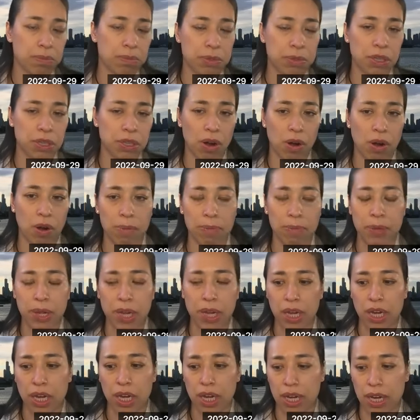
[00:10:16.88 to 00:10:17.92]
to go home.
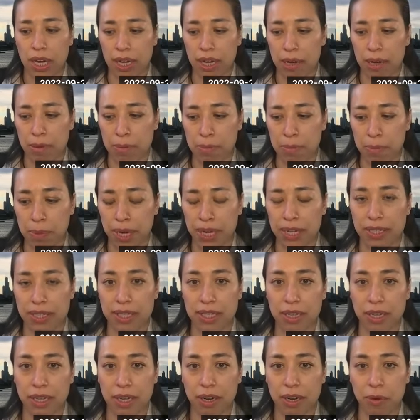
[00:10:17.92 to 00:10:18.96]
Um, but
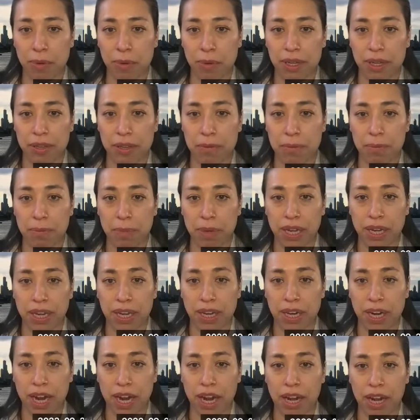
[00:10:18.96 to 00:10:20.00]
uh, with
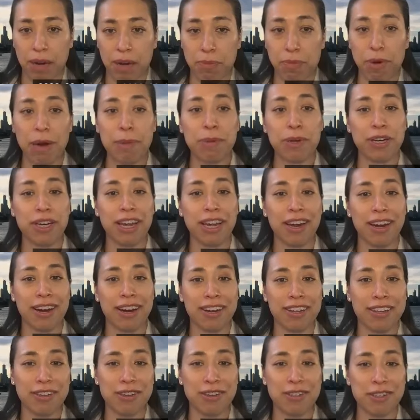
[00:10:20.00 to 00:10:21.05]
being a primary
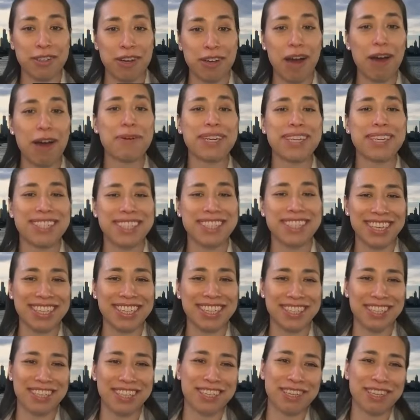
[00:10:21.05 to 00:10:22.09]
care, there's always
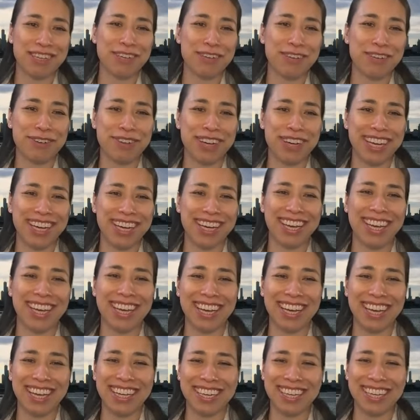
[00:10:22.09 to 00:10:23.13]
things to do
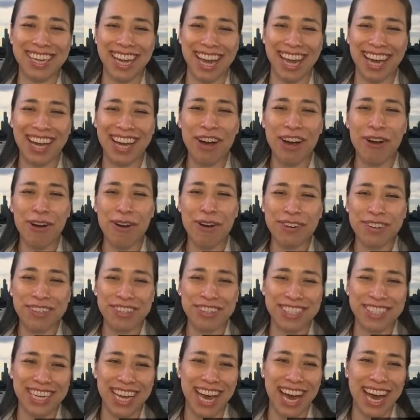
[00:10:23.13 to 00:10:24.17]
and
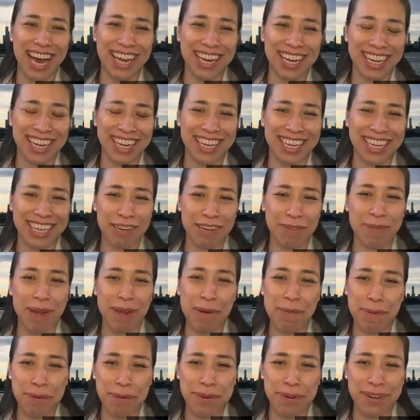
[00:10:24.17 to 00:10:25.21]
orders to add in and
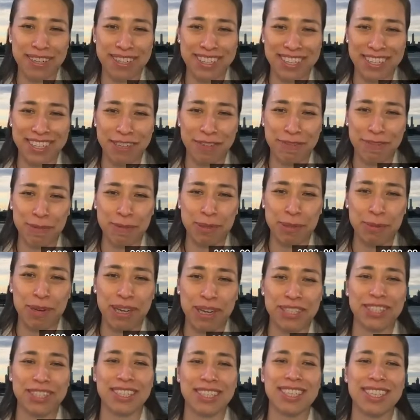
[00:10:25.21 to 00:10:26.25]
paperwork to do from
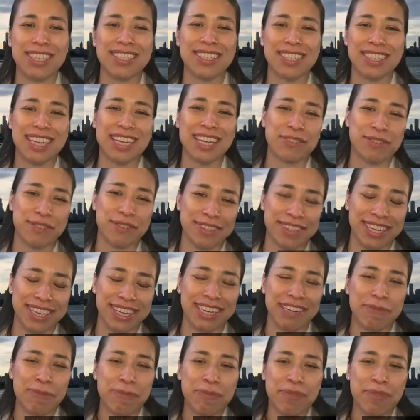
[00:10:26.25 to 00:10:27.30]
specialists and that sort of
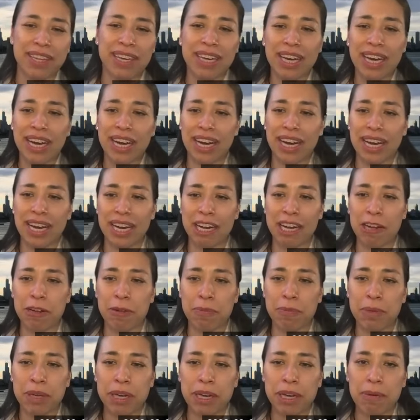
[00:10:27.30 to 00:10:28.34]
thing.
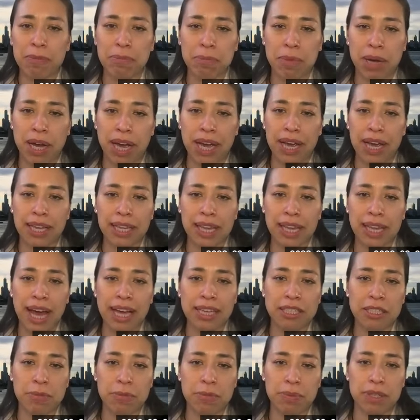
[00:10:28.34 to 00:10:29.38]
Um, my
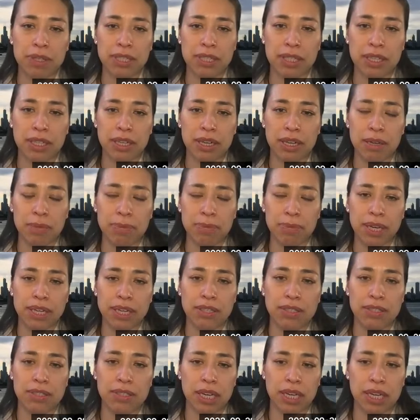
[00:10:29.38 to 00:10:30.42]
last uh,
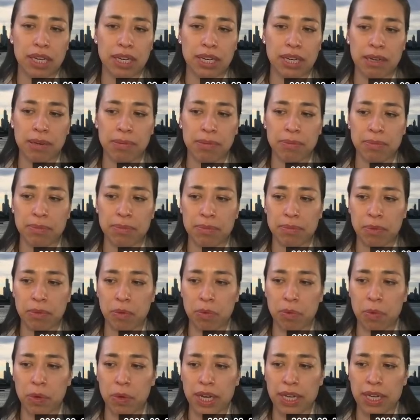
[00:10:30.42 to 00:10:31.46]
place um,
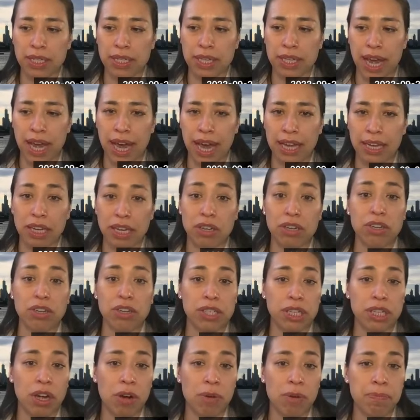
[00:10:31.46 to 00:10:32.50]
was at a
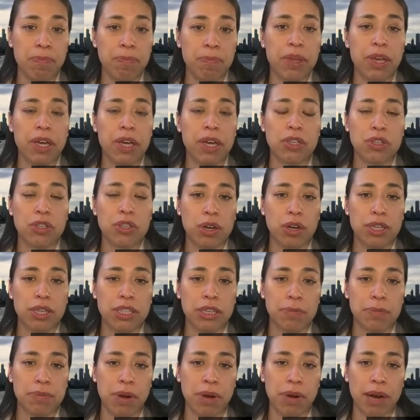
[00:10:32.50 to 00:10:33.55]
nursing home. So as
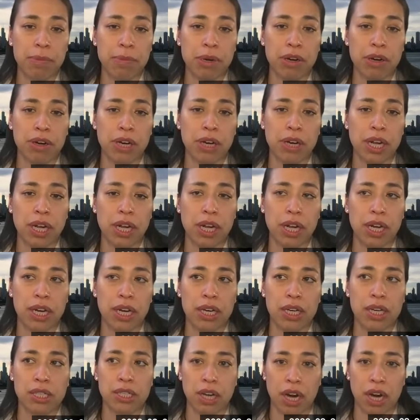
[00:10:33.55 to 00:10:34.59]
a primary
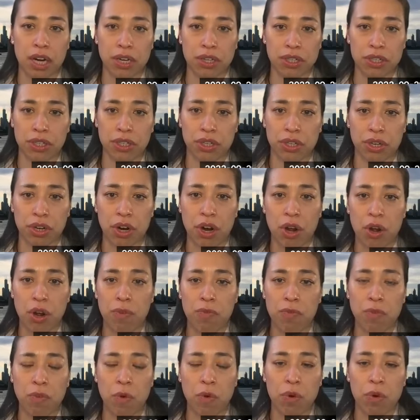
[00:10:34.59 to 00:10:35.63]
uh, doctor
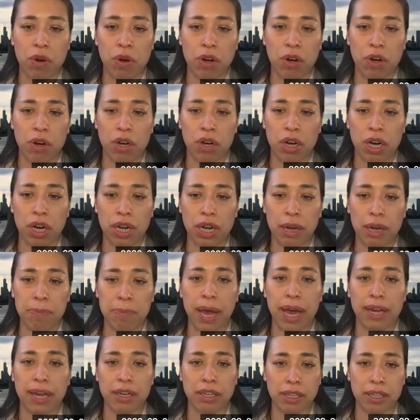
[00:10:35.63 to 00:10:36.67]
for a
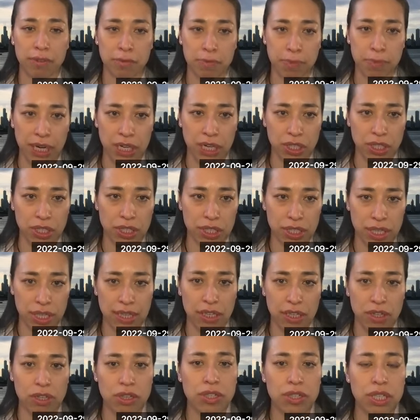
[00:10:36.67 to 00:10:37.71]
panel of patients
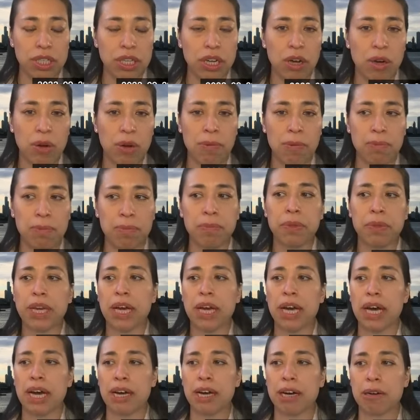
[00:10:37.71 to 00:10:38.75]
at the nursing home,
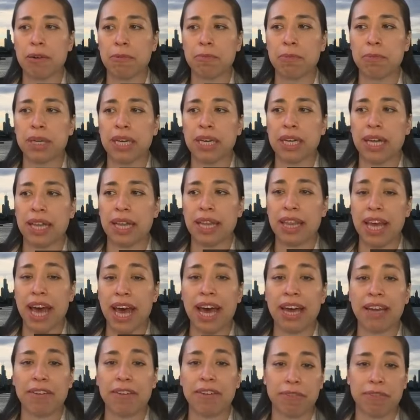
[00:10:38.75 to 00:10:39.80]
um,
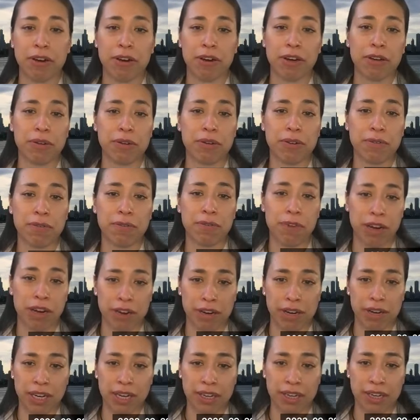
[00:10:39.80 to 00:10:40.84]
that very
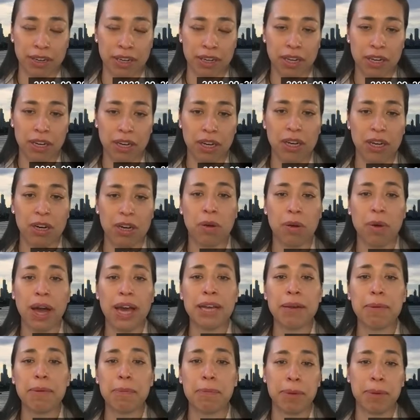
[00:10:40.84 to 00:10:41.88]
varied
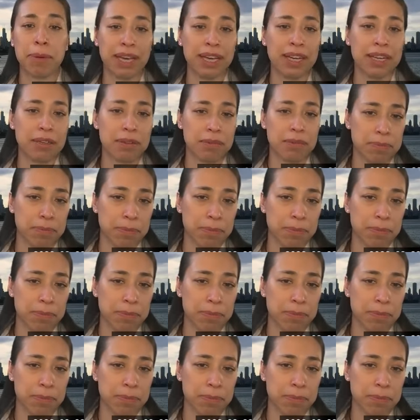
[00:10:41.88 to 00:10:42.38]
quite a bit